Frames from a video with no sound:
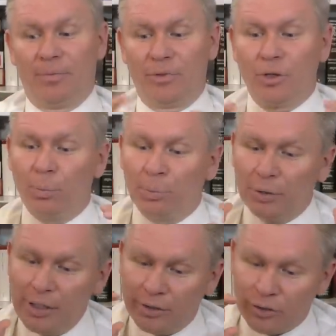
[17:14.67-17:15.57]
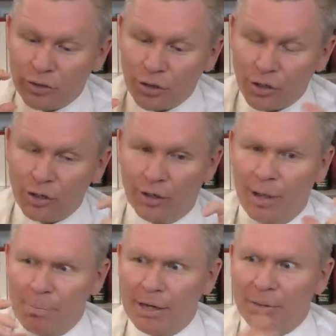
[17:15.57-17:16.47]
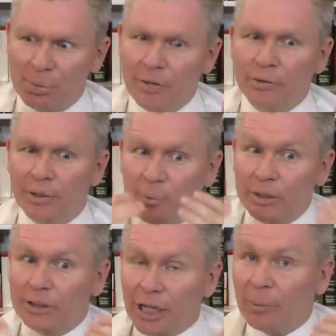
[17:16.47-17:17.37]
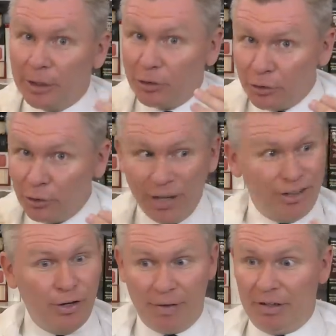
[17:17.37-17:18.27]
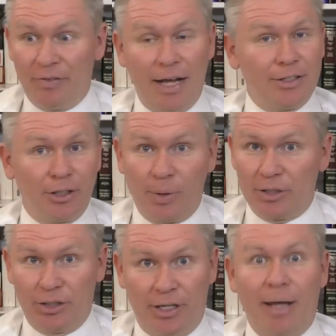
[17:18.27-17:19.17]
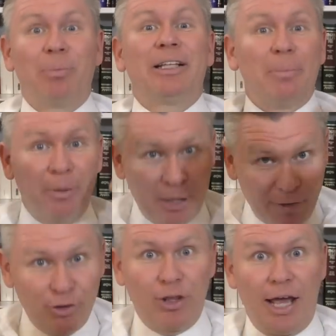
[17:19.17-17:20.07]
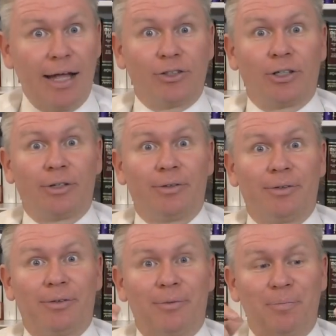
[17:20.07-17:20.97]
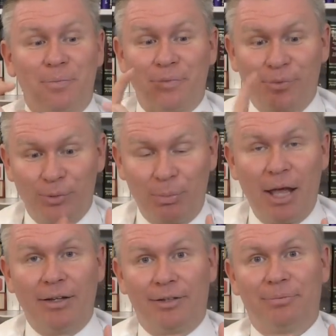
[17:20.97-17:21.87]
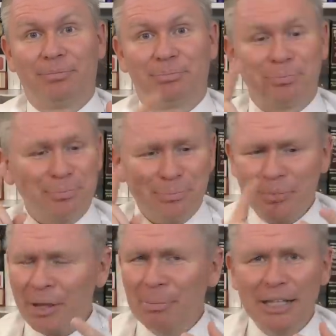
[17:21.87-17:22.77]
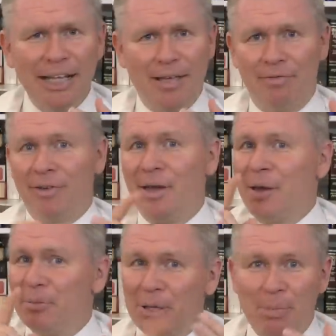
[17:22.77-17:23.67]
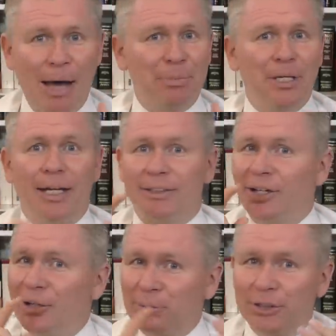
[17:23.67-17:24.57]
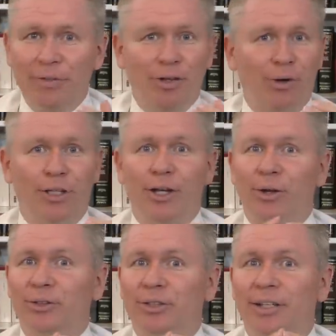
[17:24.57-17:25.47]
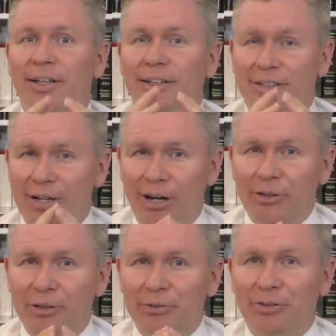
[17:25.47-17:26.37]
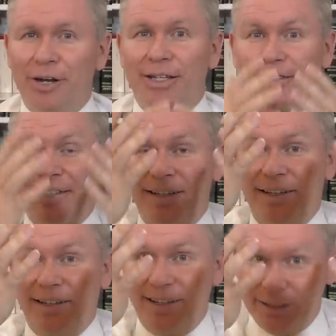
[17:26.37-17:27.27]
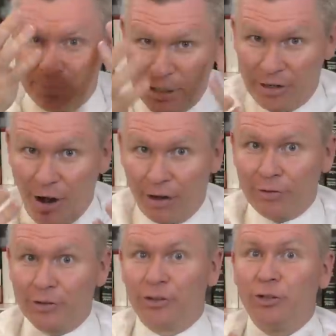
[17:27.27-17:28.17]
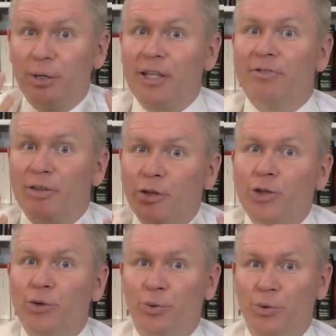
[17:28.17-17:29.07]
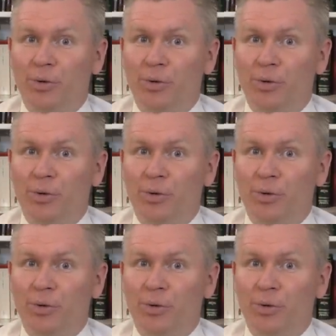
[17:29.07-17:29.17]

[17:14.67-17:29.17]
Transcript: So please turn. Men and brethren, what shall we do? You haven't even asked the question yet, but let me give you the answer repent believe, be baptized, receive the Holy Ghost. The doctrine of Christ is being offered to even you.